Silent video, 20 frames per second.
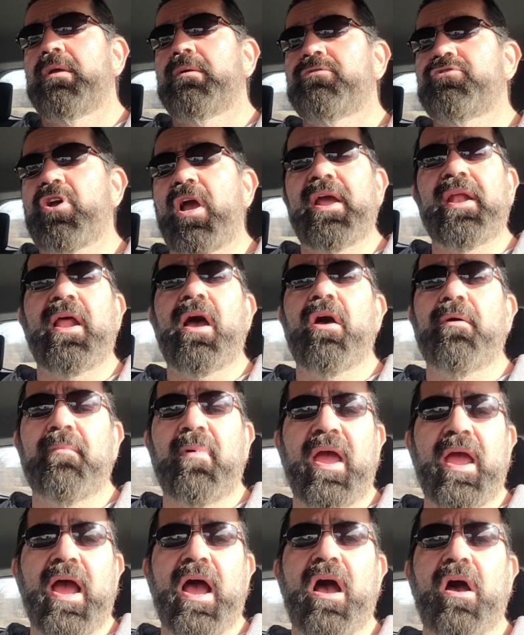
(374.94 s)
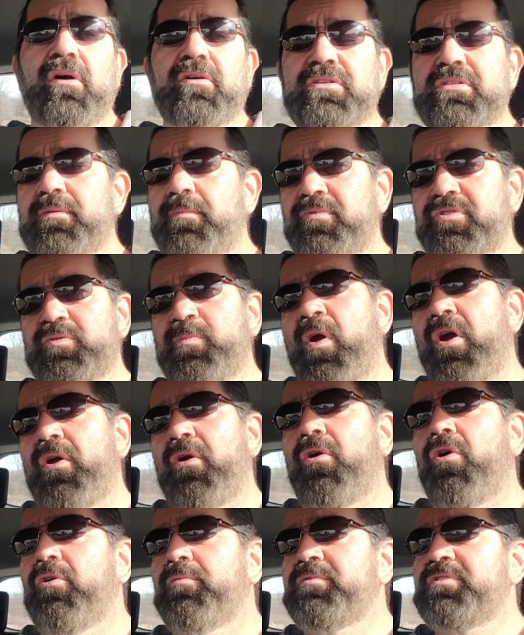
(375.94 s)
trying out in my house, some
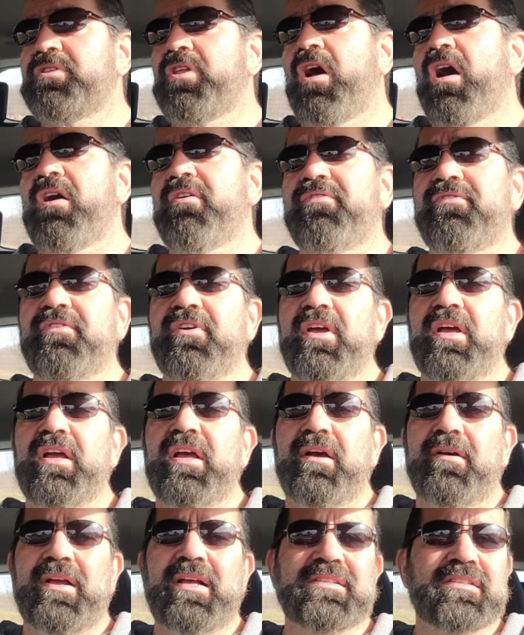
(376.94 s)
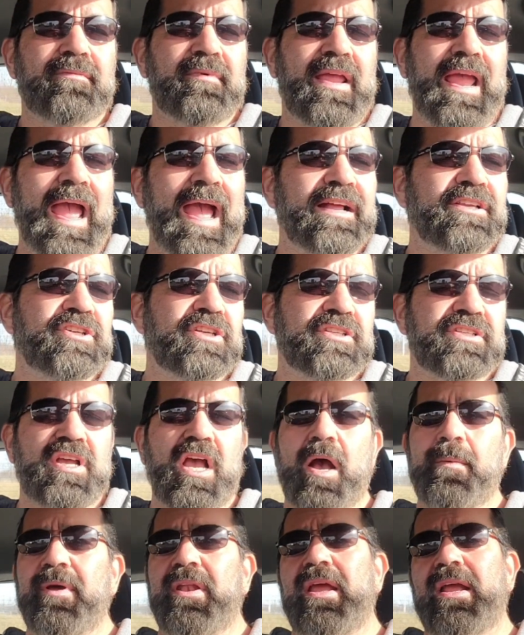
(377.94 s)
smart home stuff. Got some gadgets
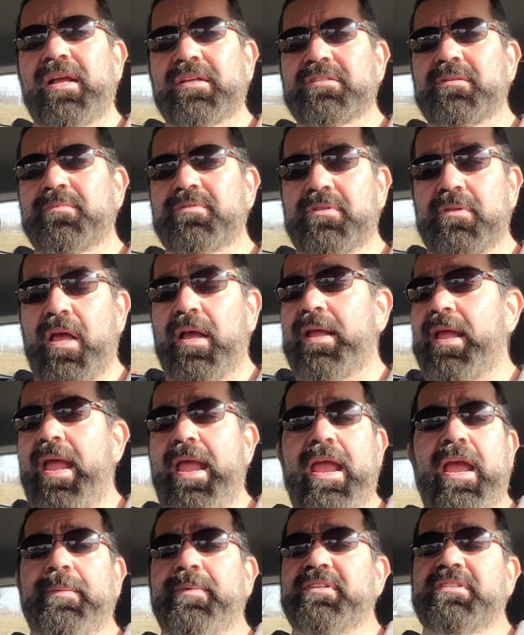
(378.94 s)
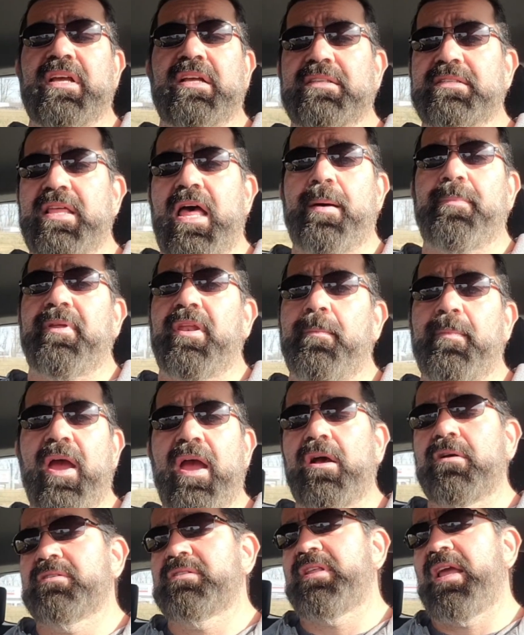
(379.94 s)
coming. I got Amazon stopping at my
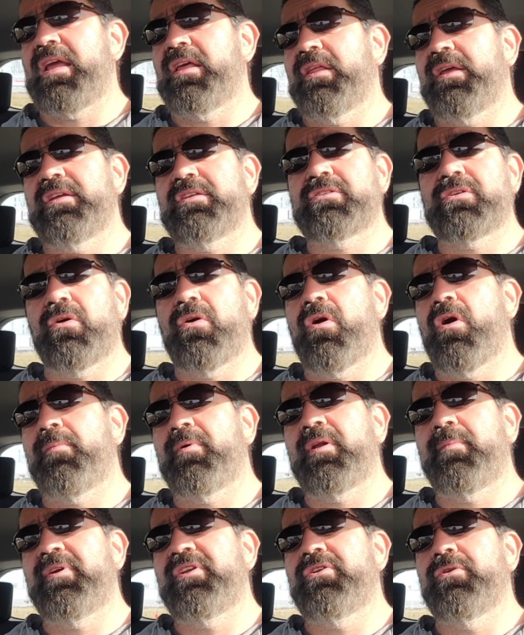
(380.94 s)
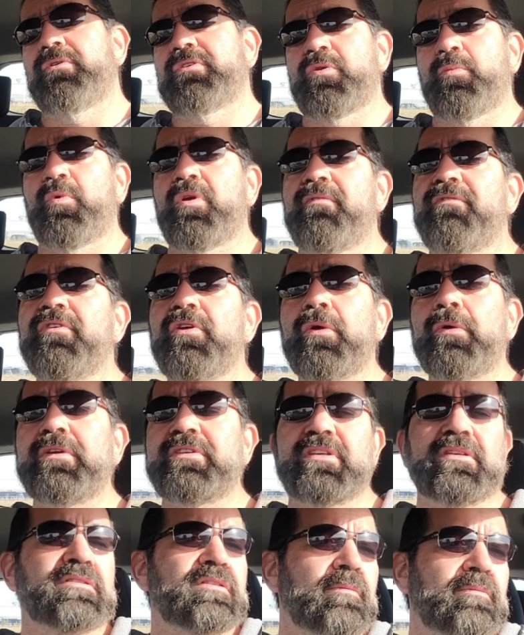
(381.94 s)
house daily, so I'm gonna be doing some
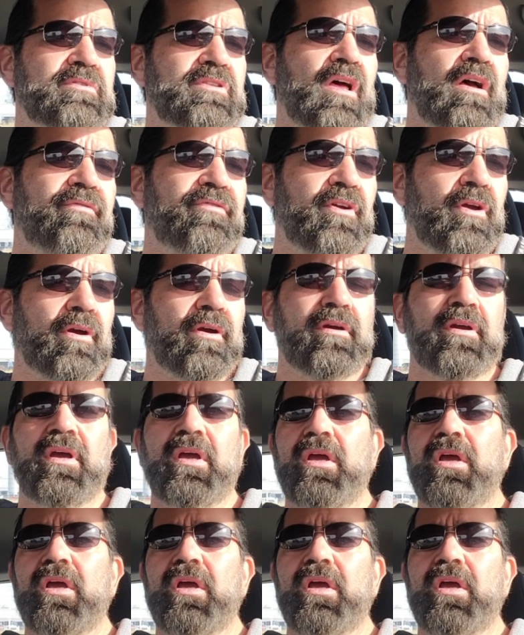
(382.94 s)
reviews and some stuff here